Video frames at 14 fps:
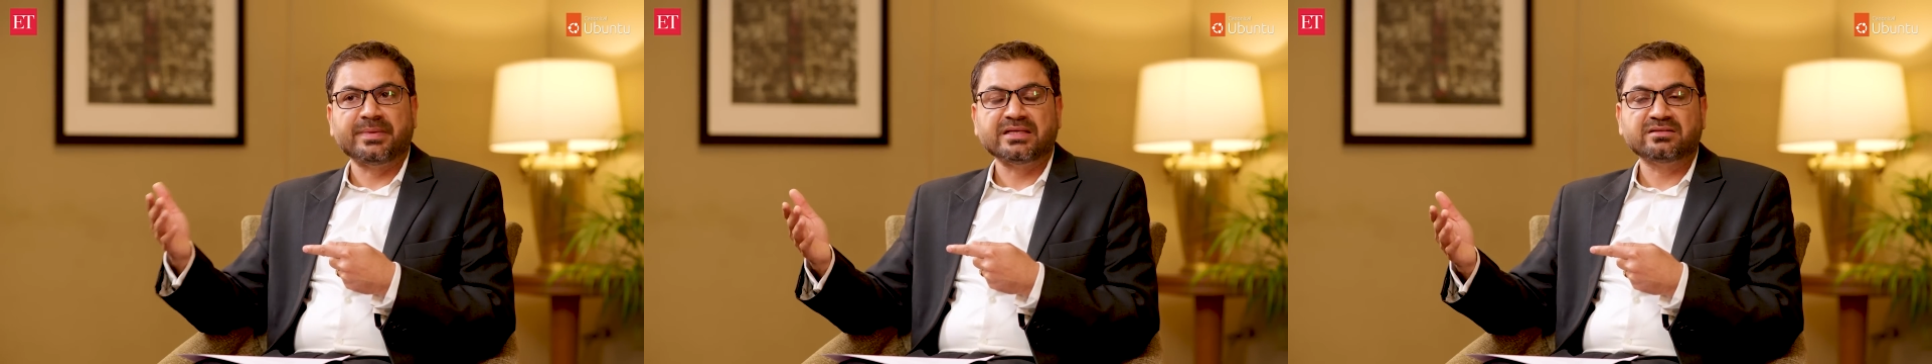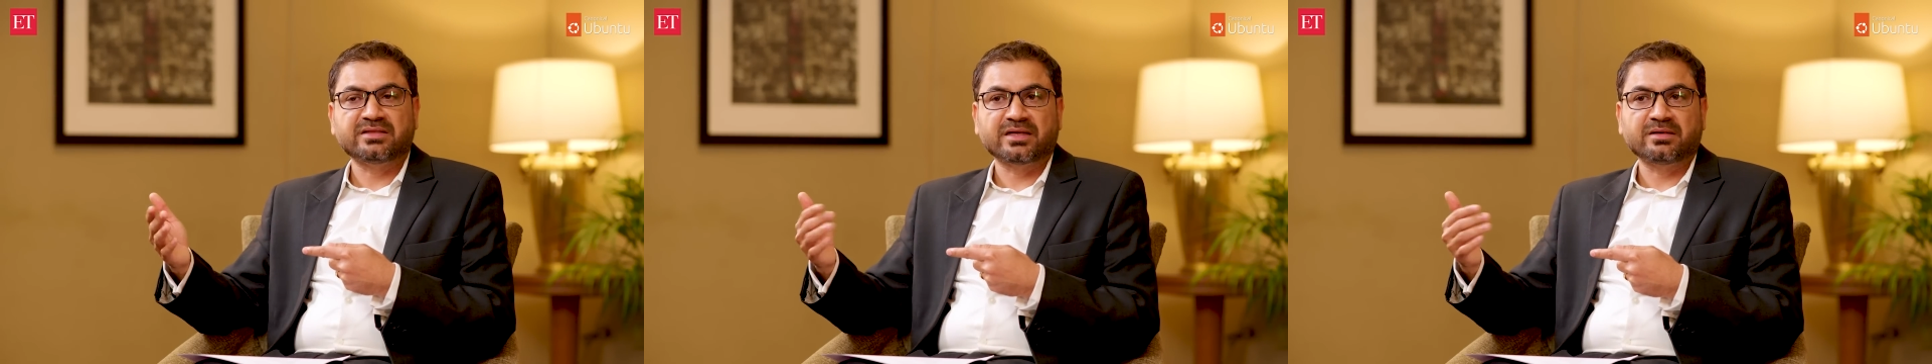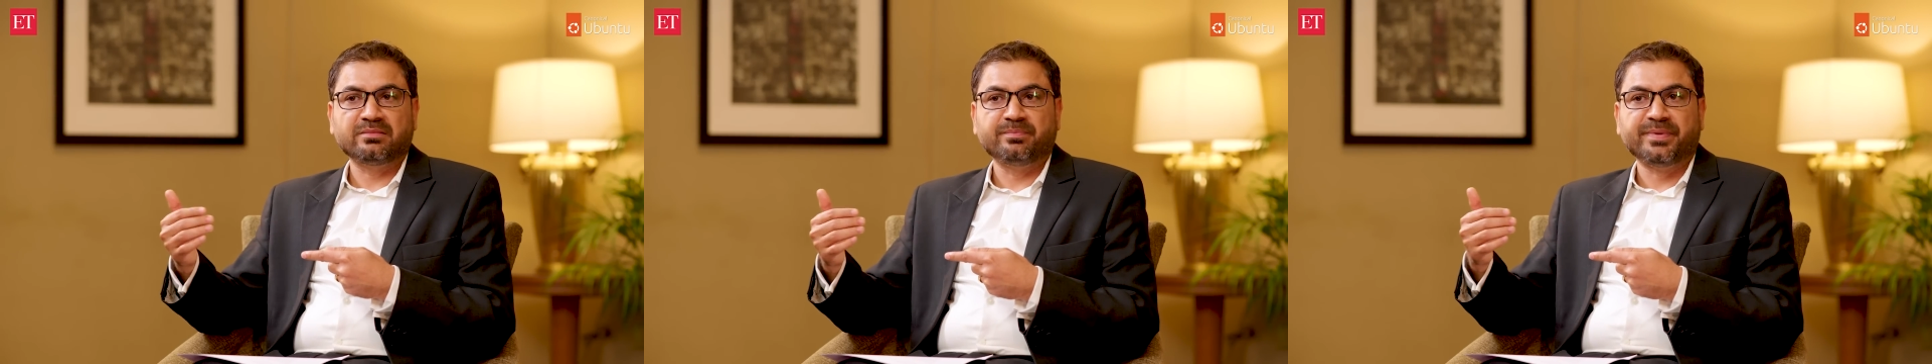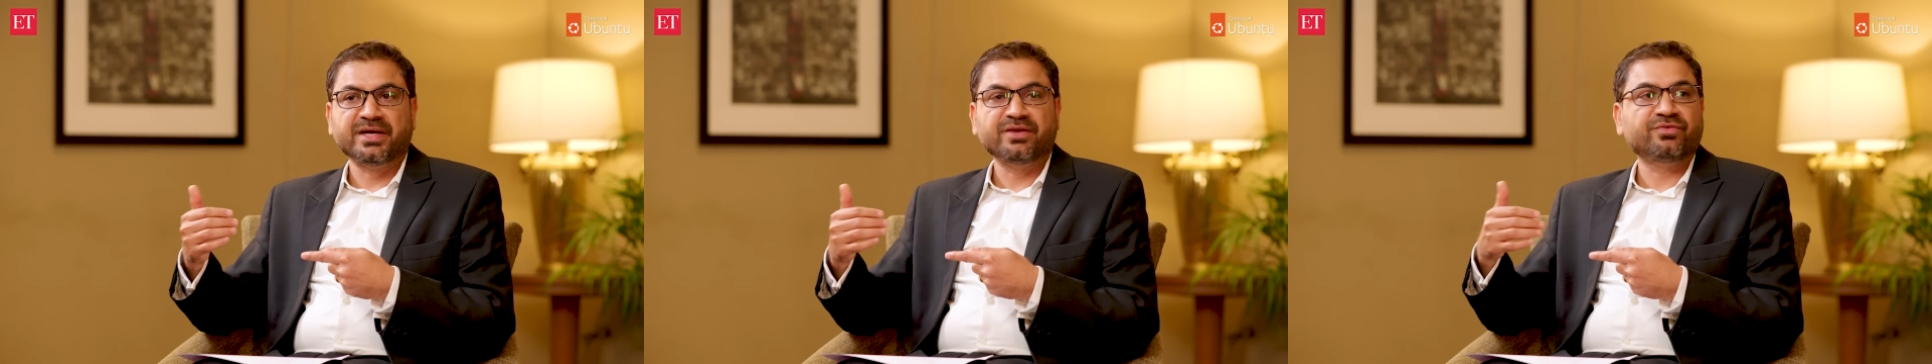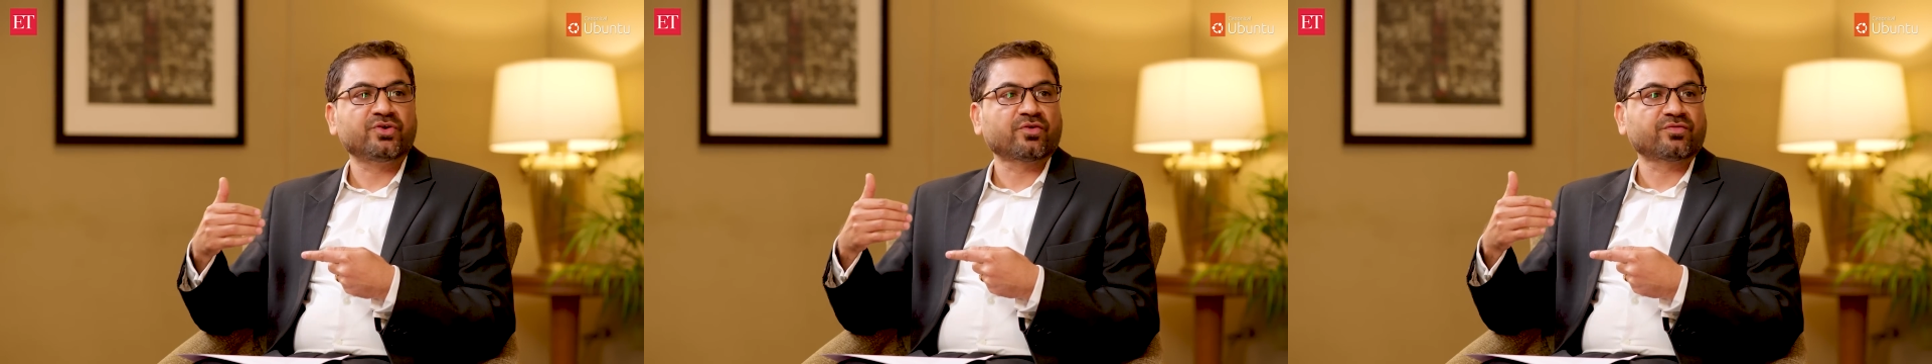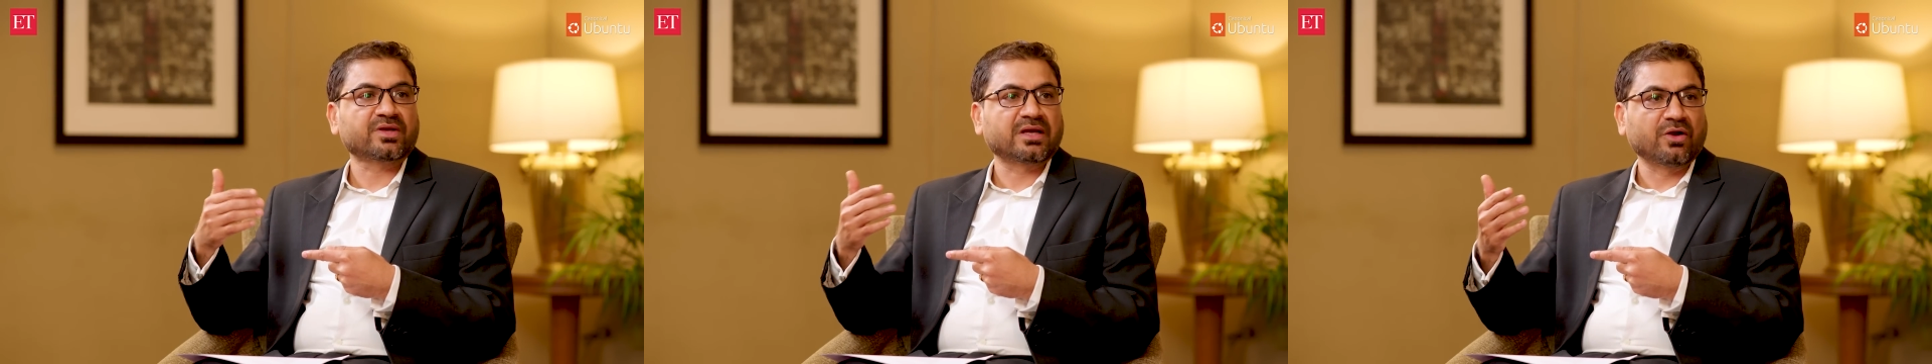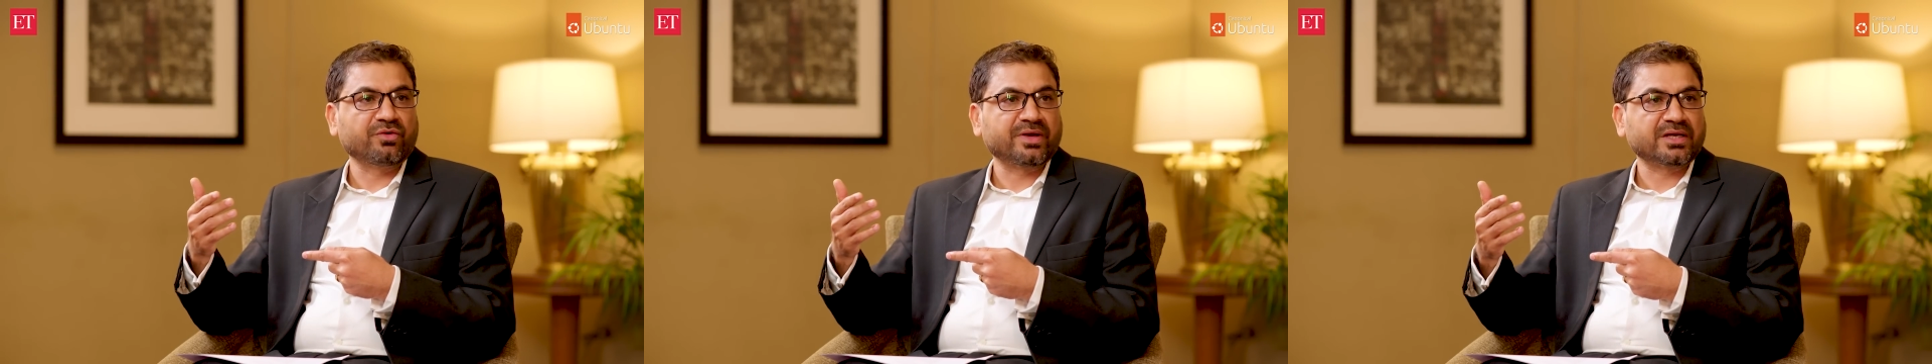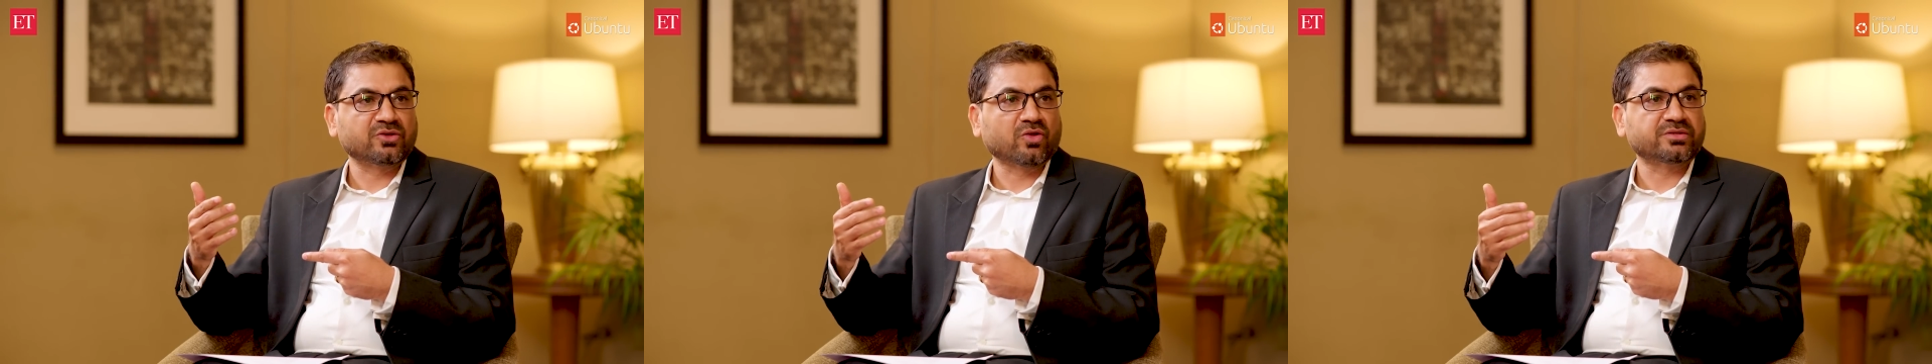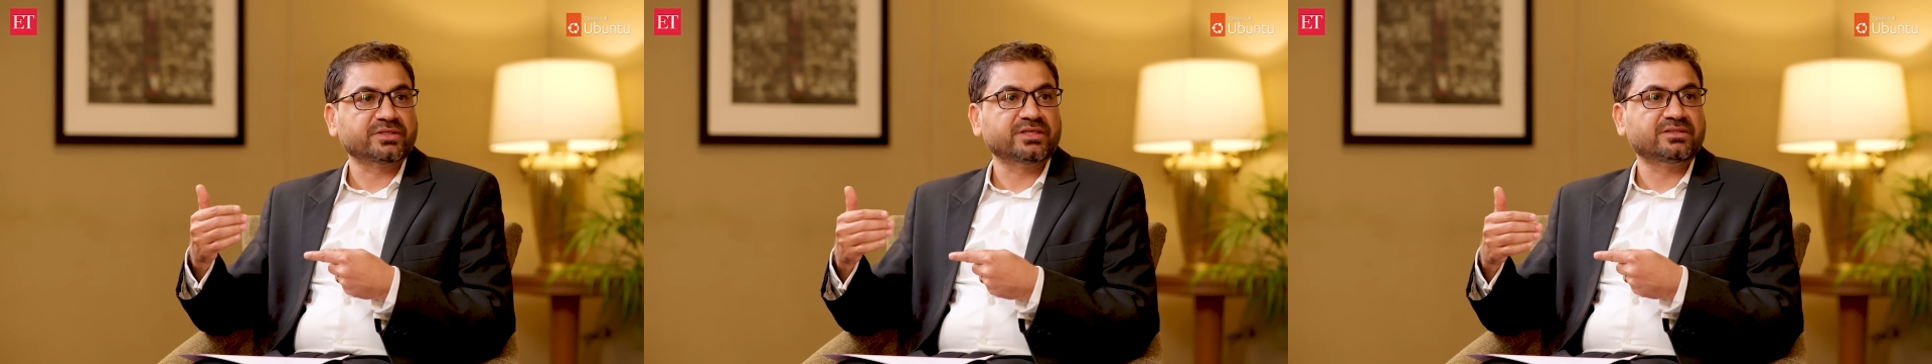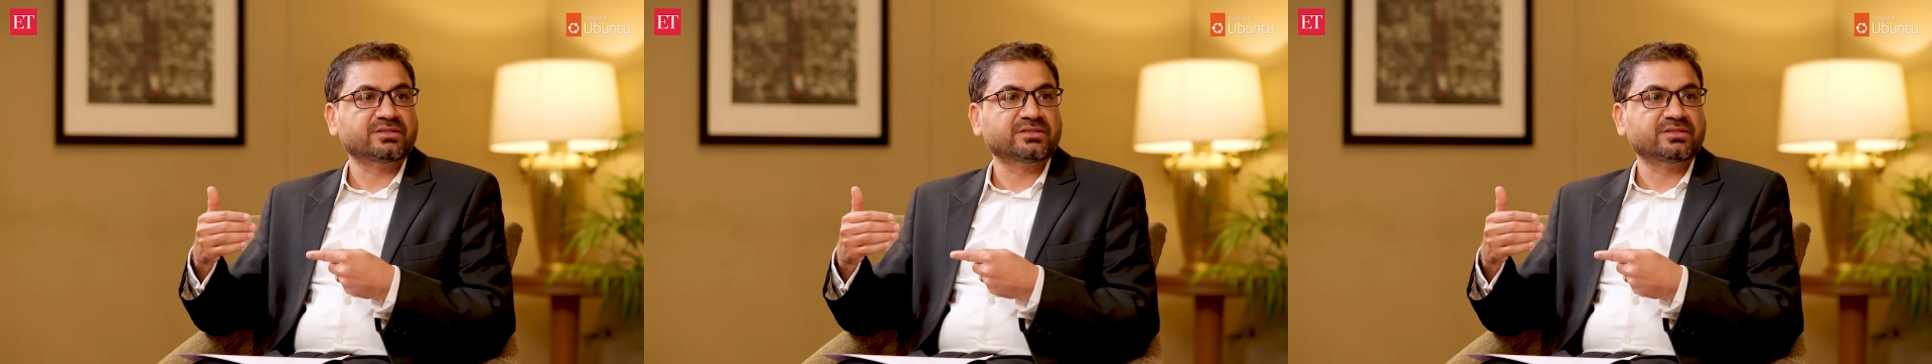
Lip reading: means that benefit of the cloud technology